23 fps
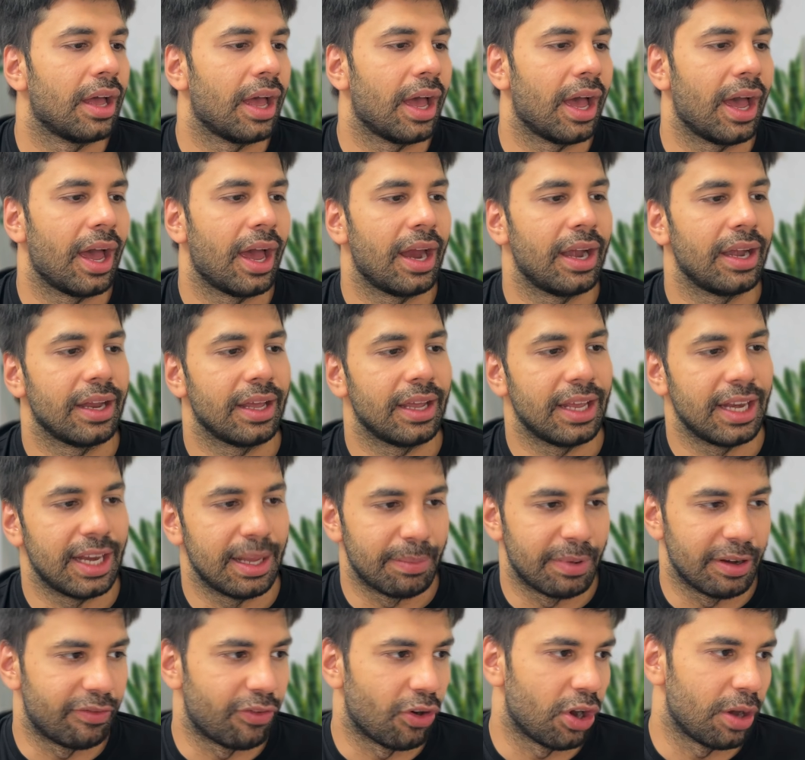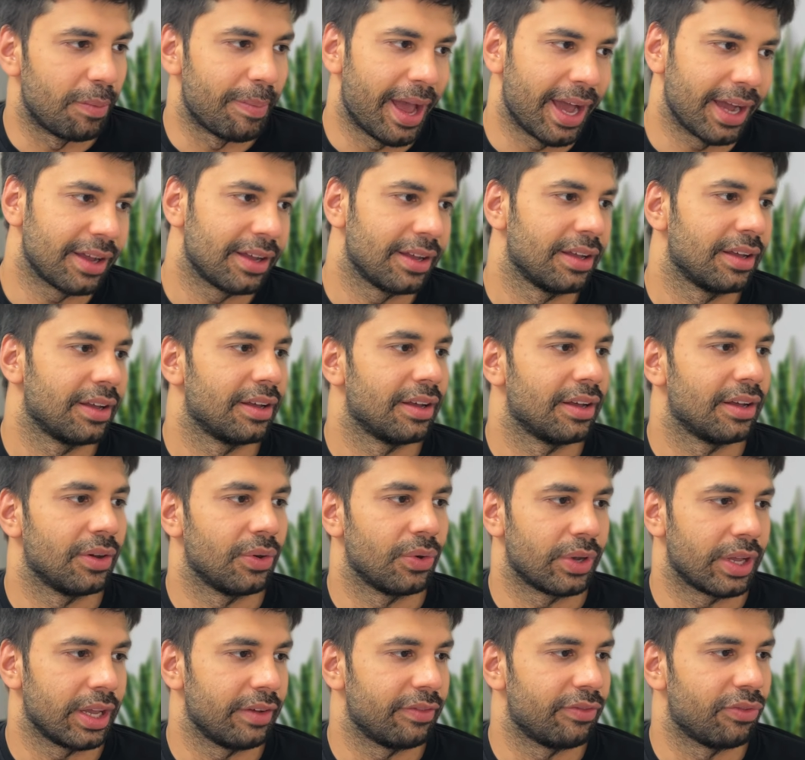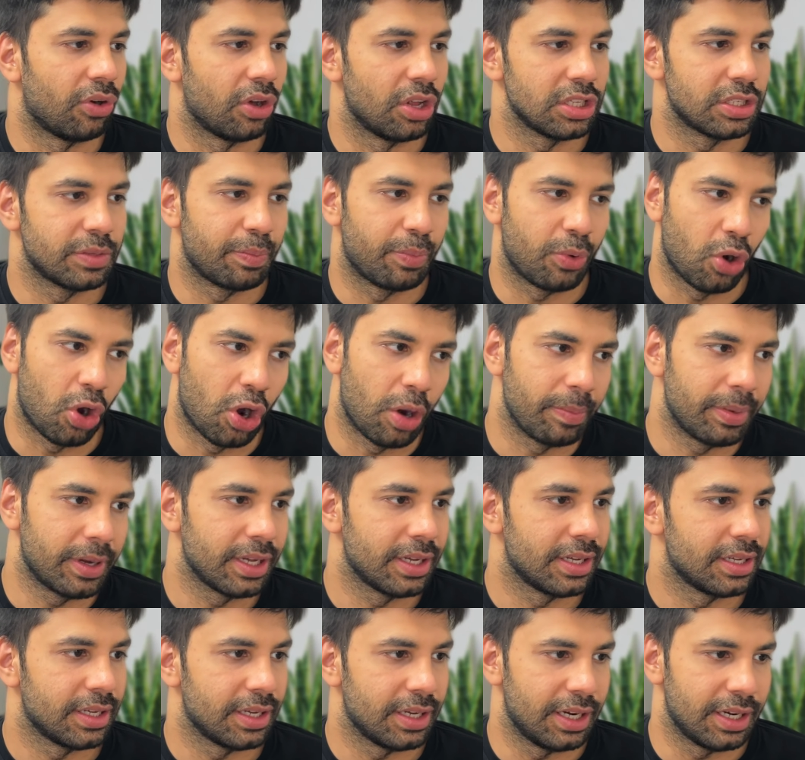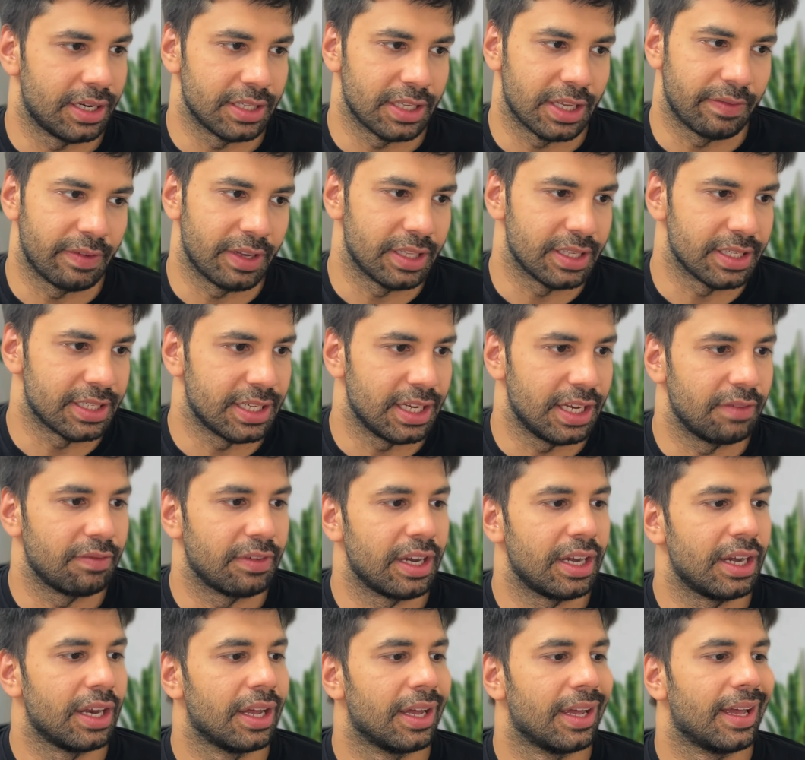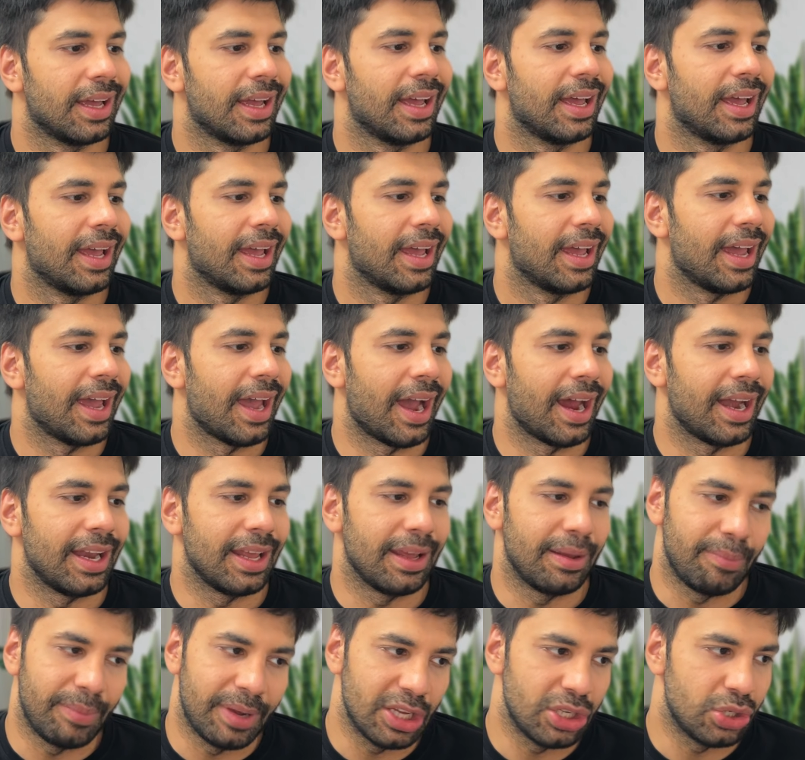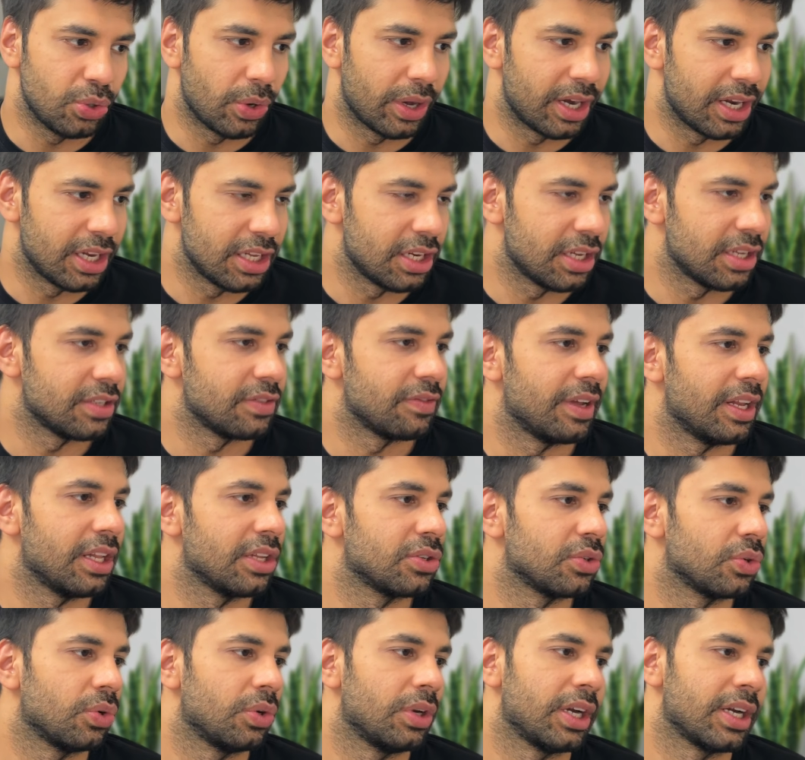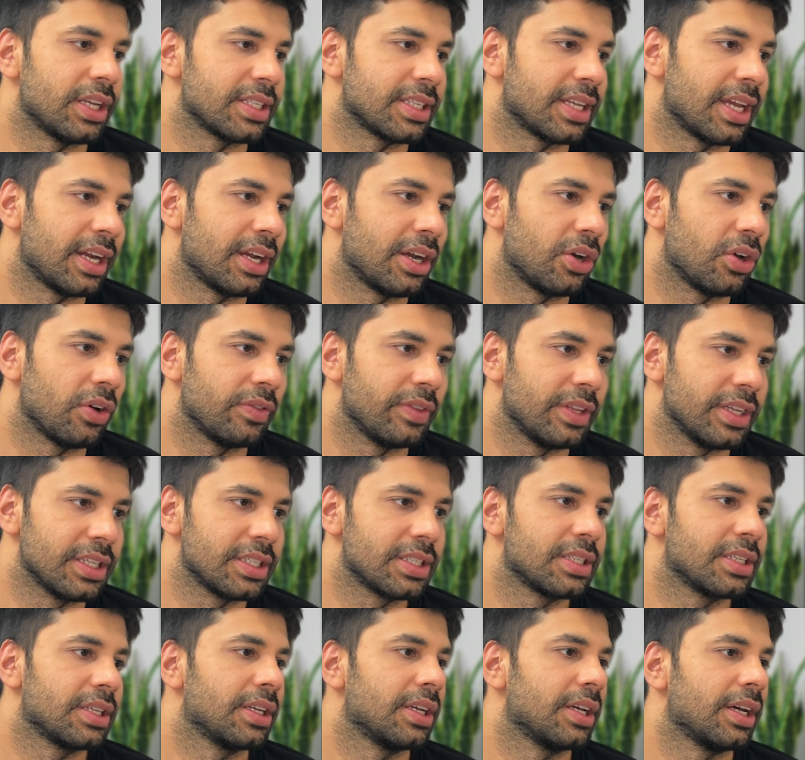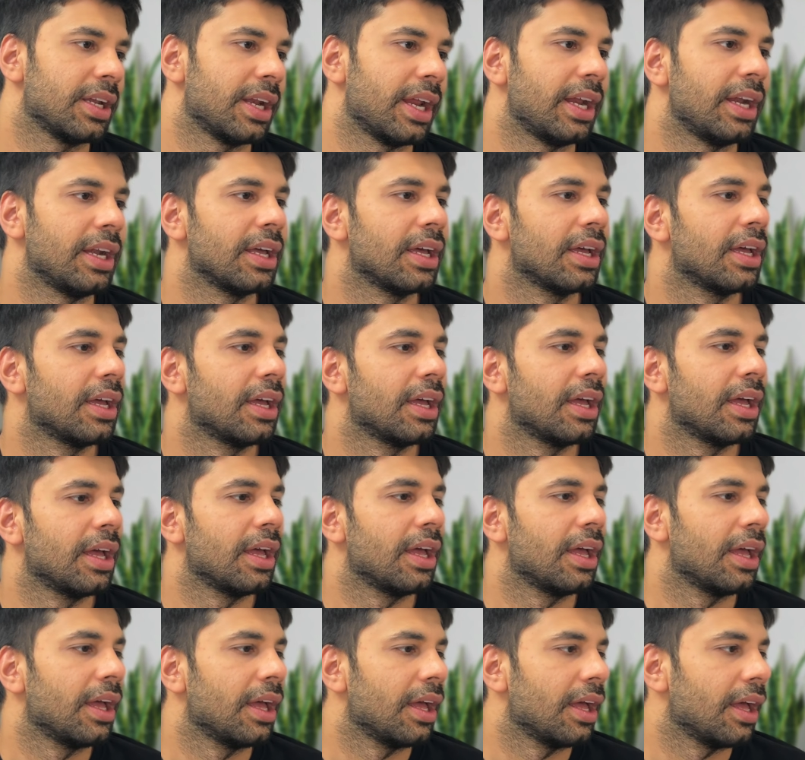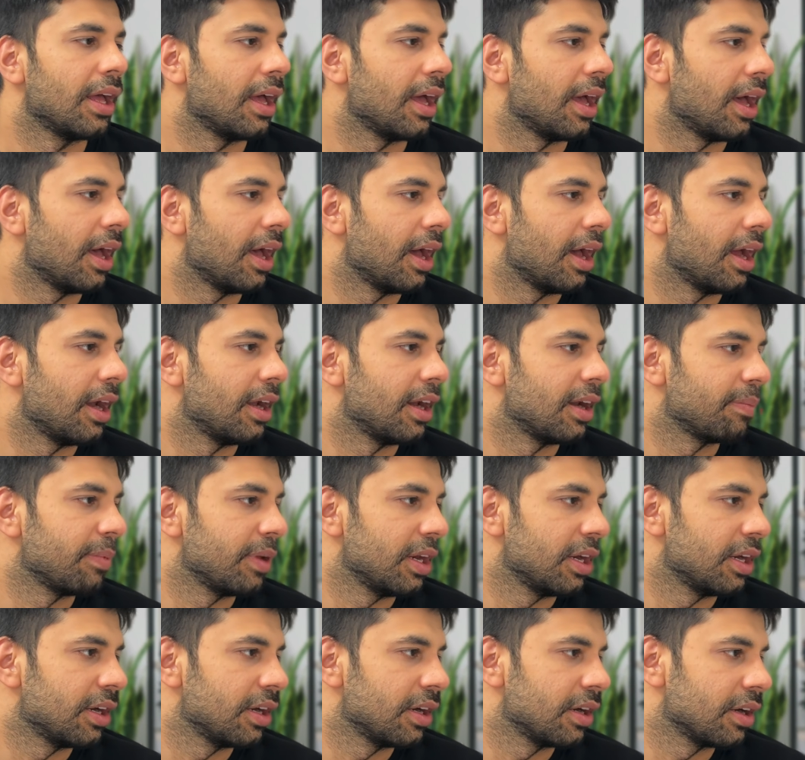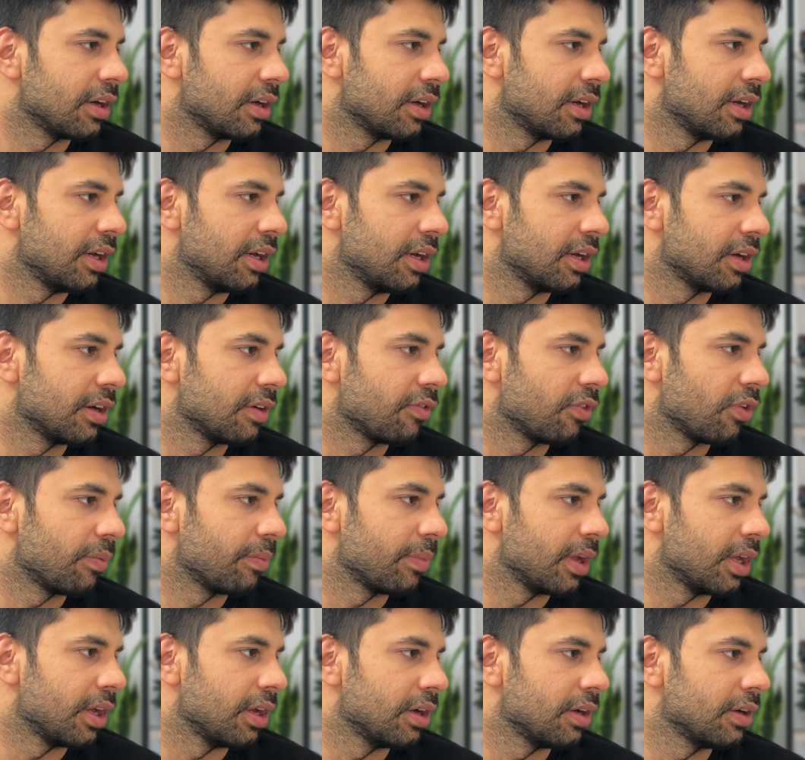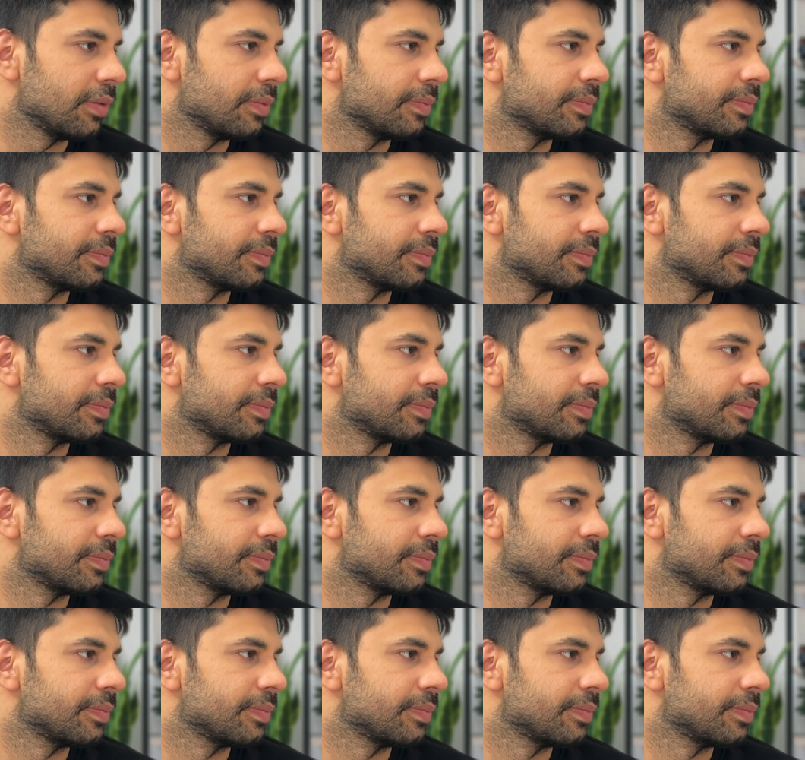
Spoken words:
And enable fallback. Okay, false prompt. It is giving the scene one and image URL as well. So let us get rid of this, right? And let me delete it from here.